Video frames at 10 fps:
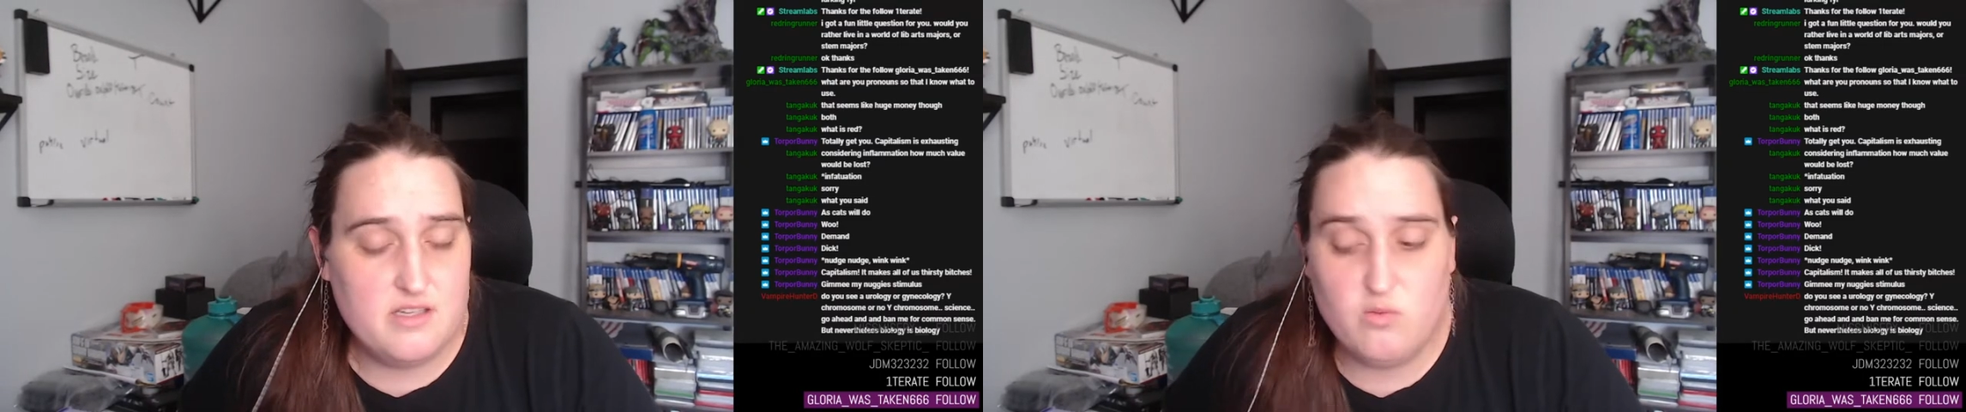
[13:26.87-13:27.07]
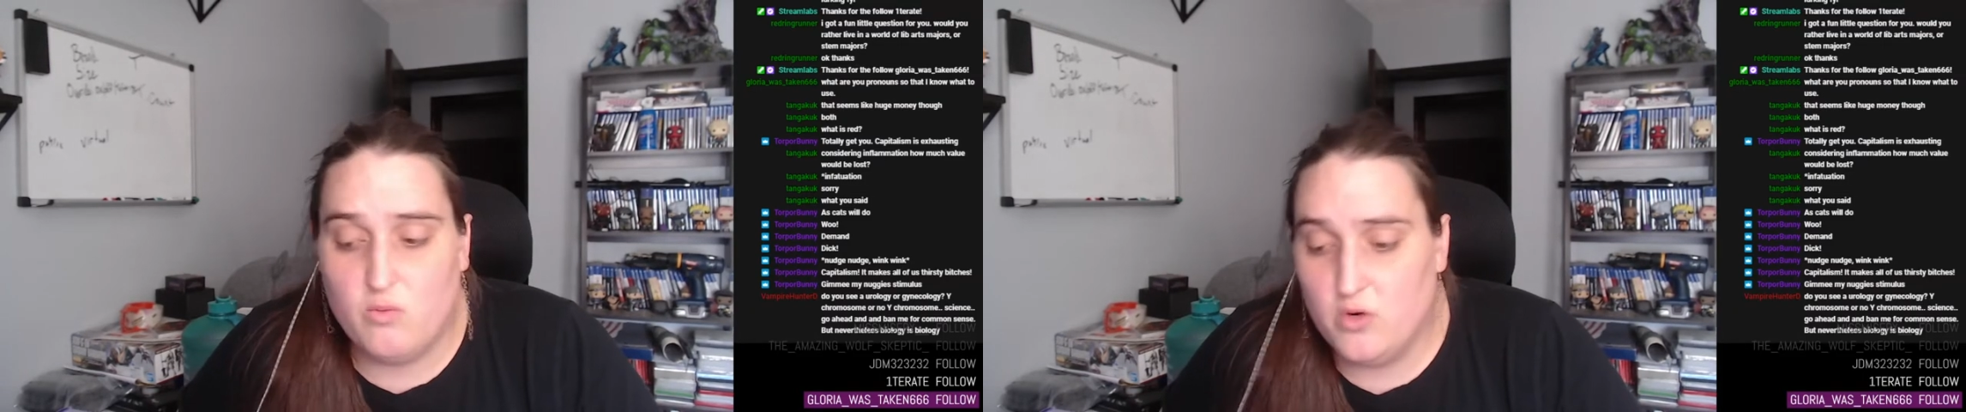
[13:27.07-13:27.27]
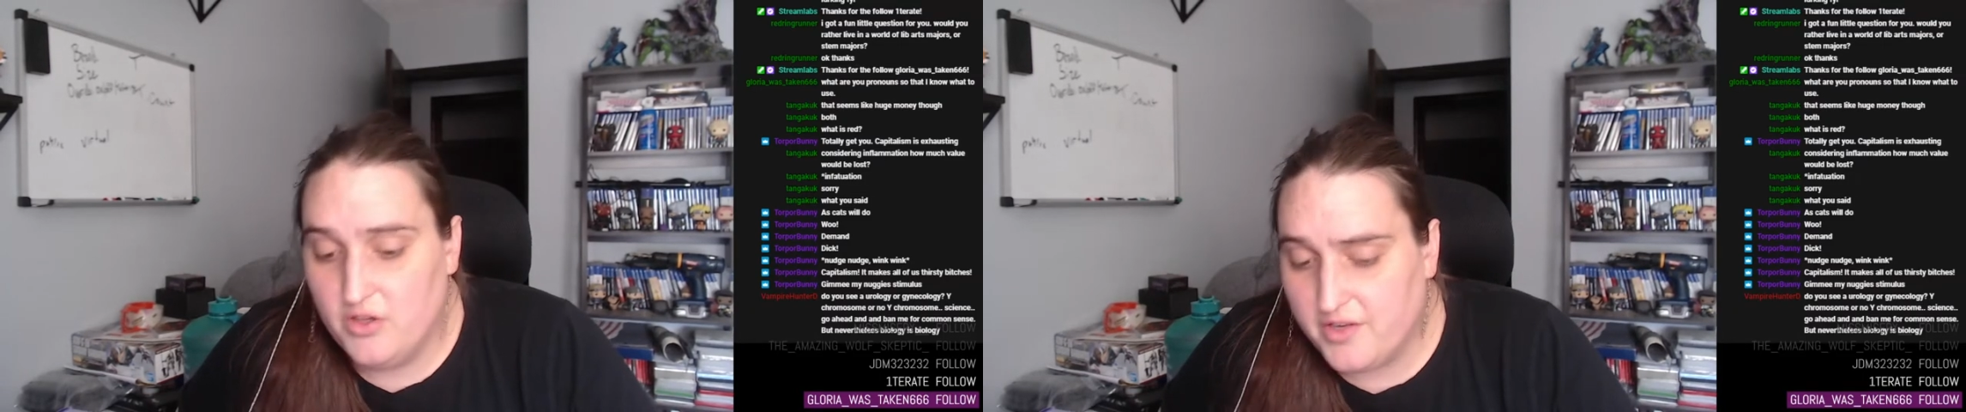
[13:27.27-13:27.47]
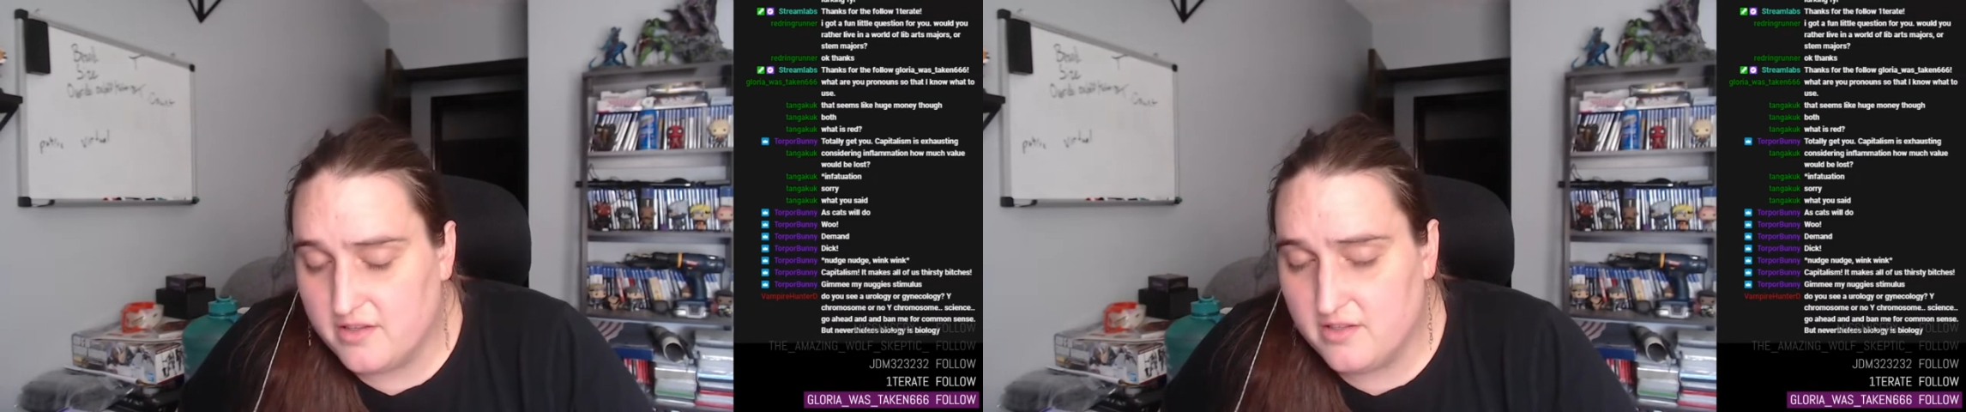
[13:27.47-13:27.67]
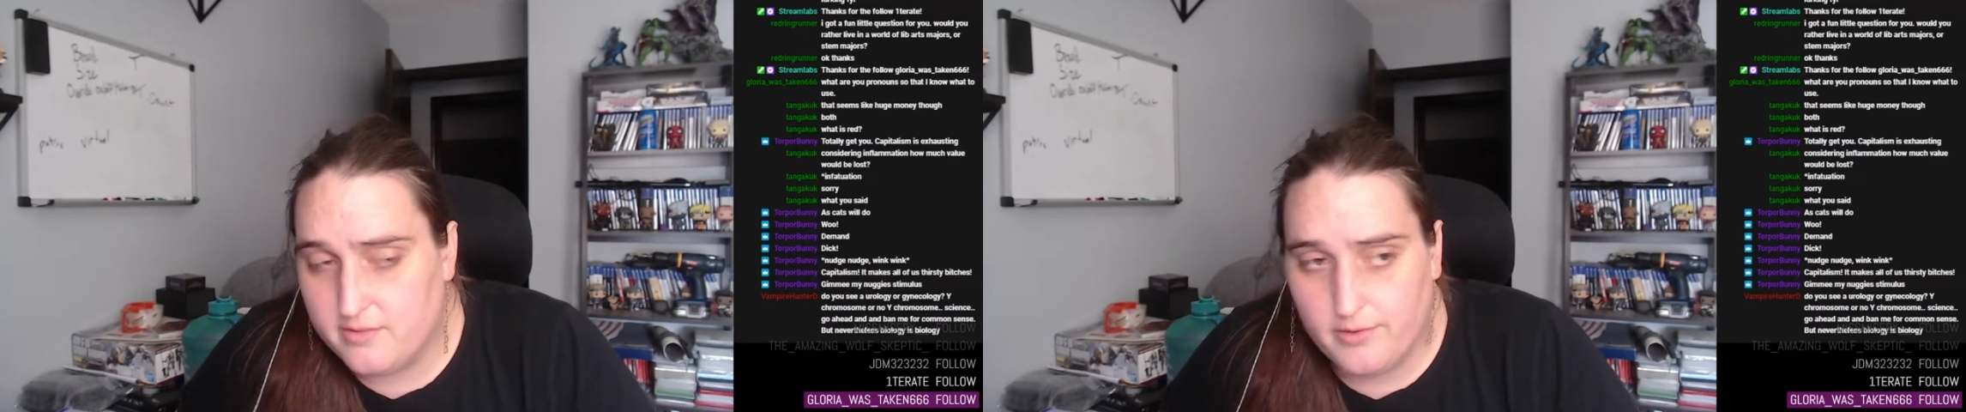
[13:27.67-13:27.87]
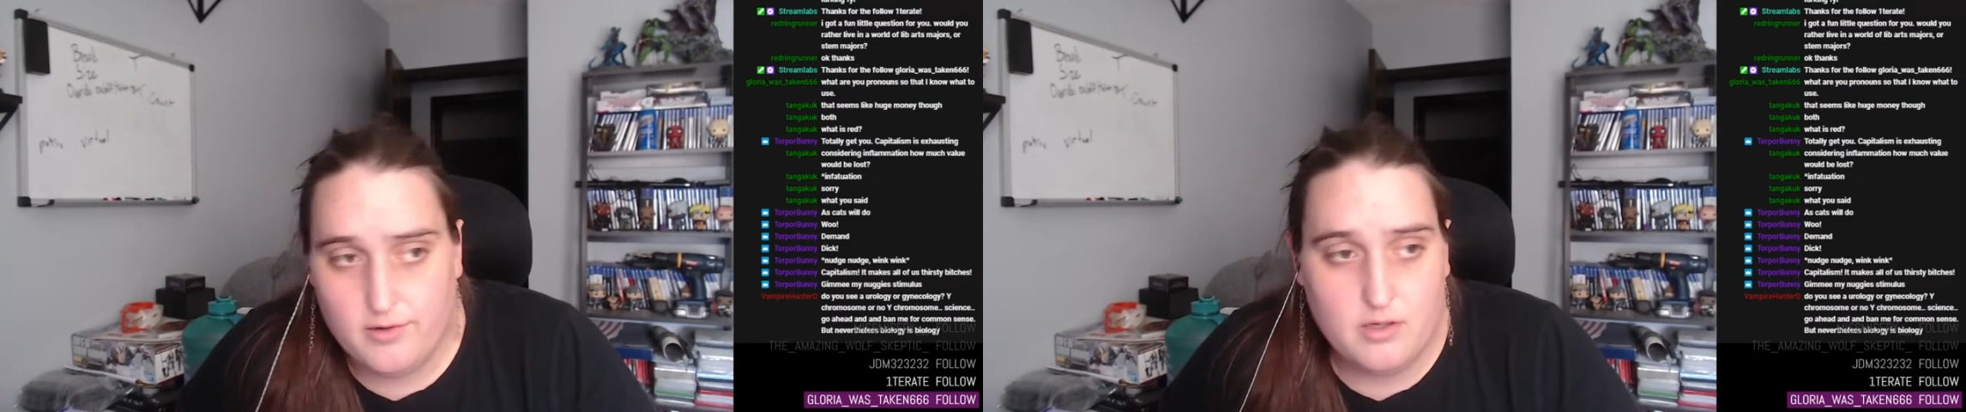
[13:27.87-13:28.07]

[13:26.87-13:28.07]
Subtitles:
when we're looking this through